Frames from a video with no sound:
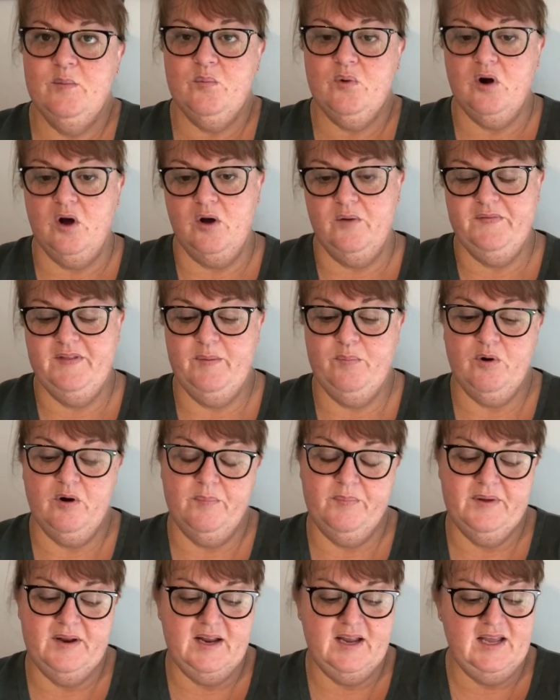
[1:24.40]
on their
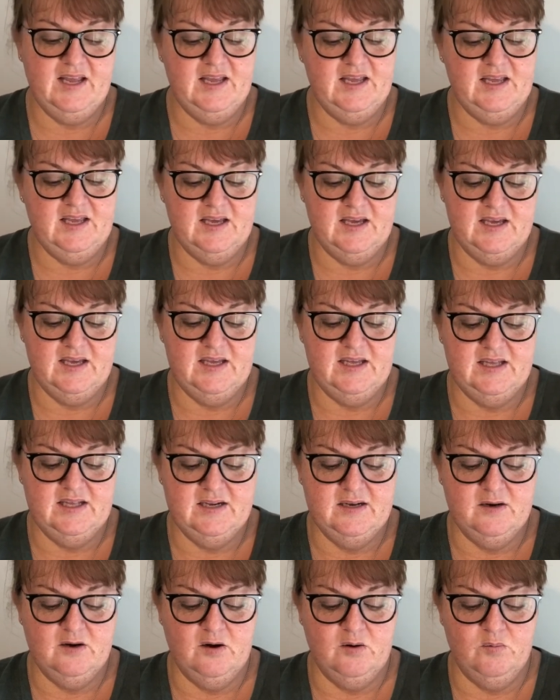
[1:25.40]
property
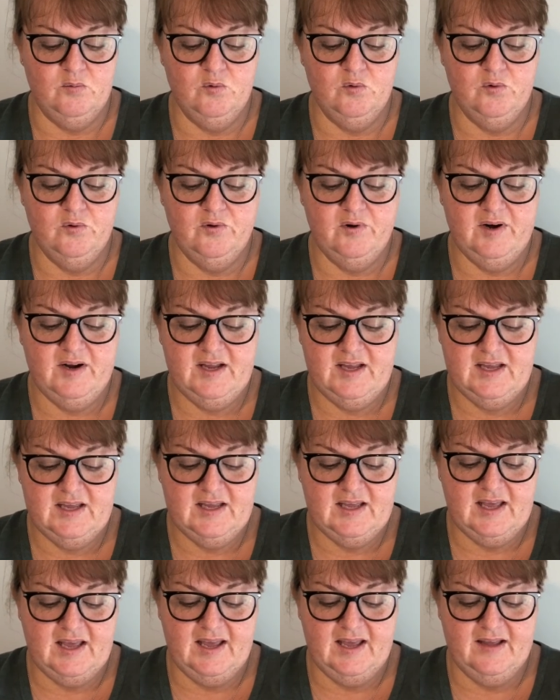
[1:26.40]
in
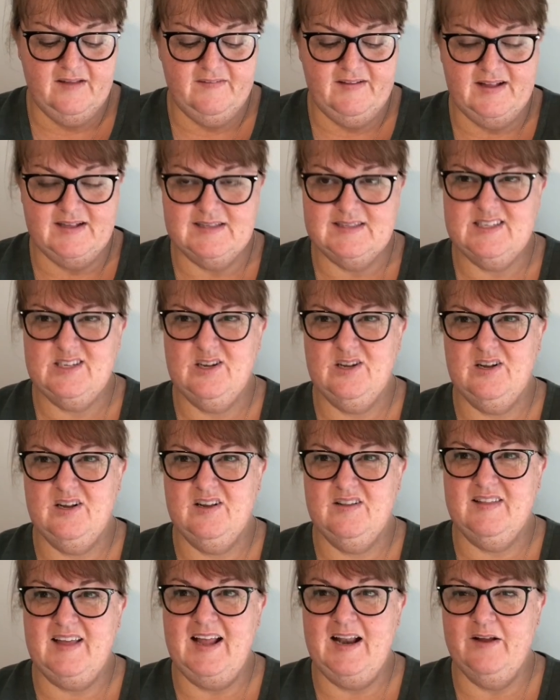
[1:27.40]
Carriage, and
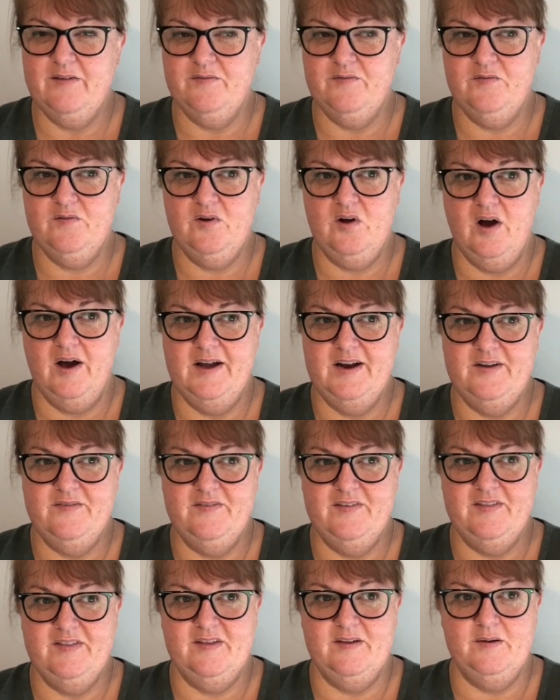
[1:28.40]
they live kind of
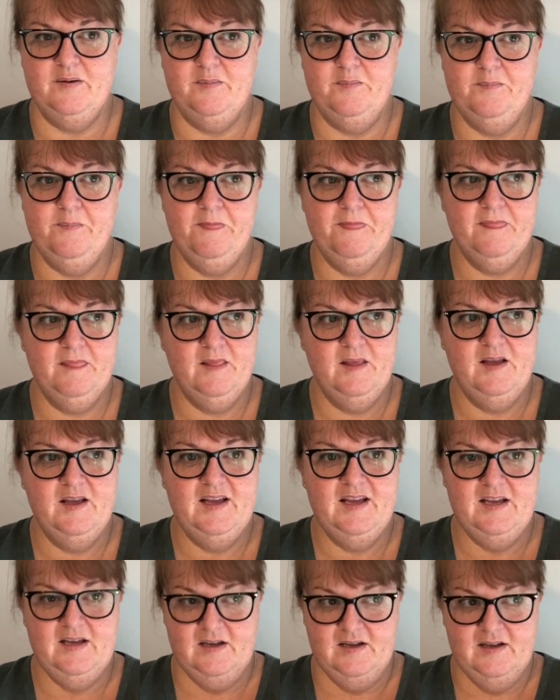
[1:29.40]
at the
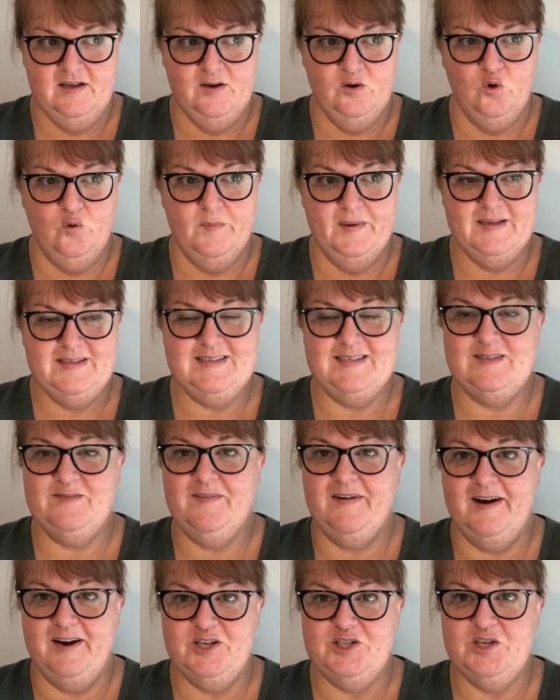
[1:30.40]
almost as
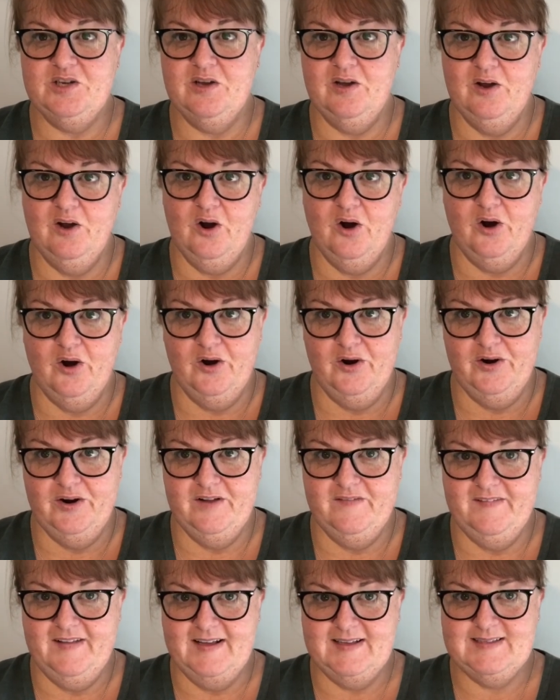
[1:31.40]
far as you can go
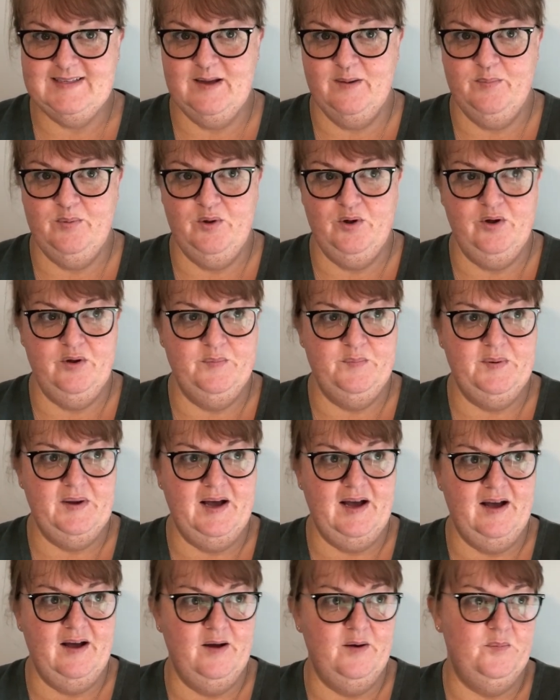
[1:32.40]
in that suburb
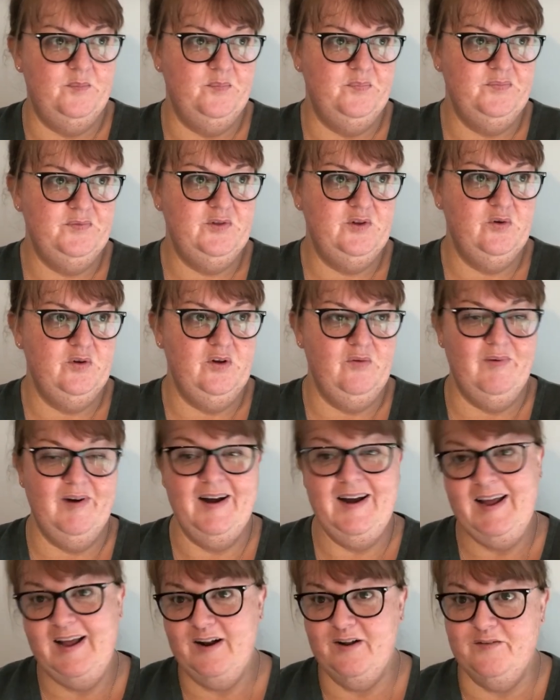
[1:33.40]
till you
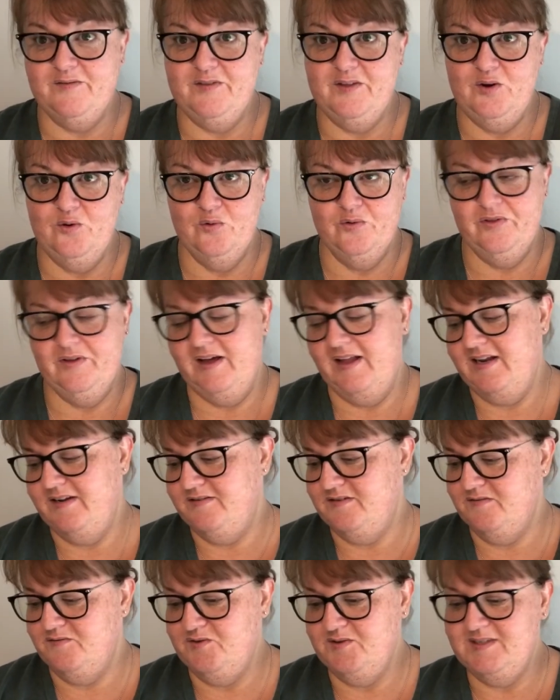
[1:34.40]
run out of the North
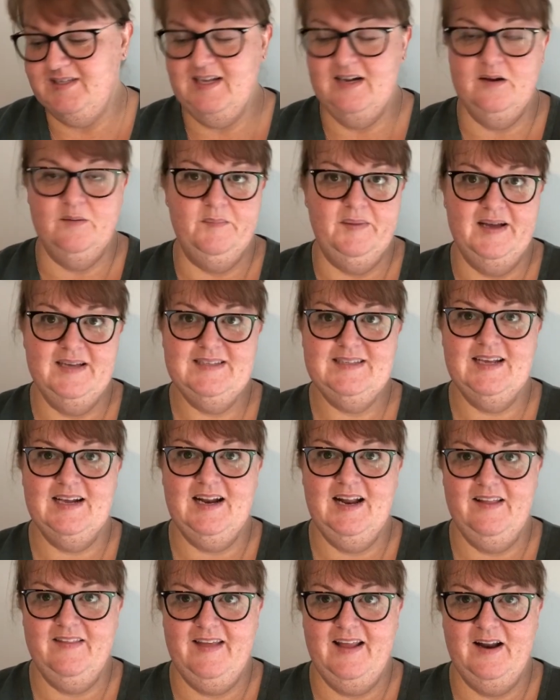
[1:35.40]
Island of New Zealand.
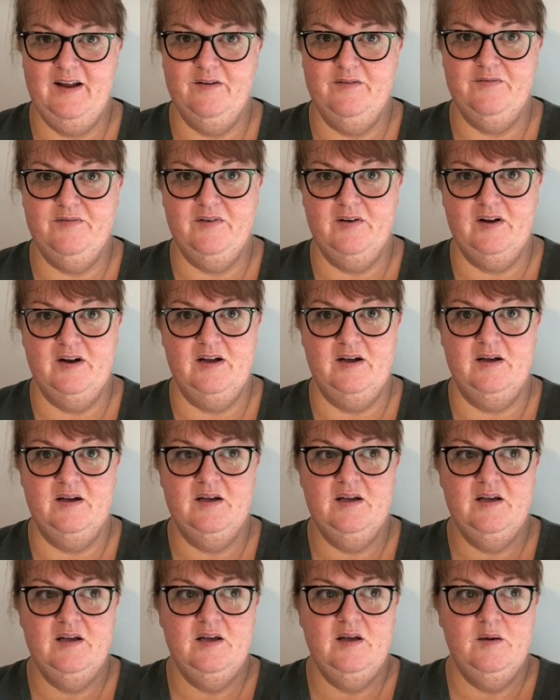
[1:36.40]
Basically, they live on a
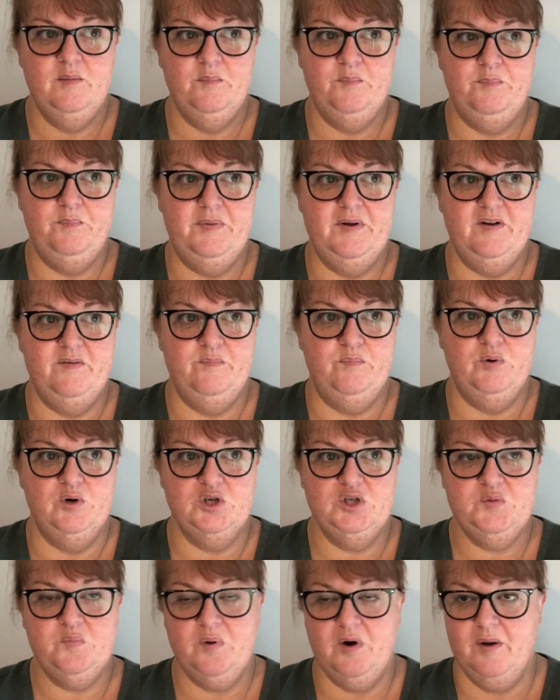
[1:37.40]
bit of
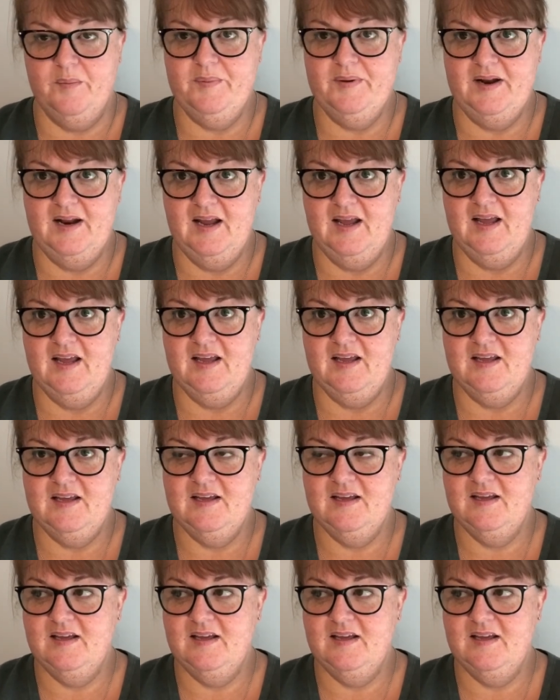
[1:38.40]
bush property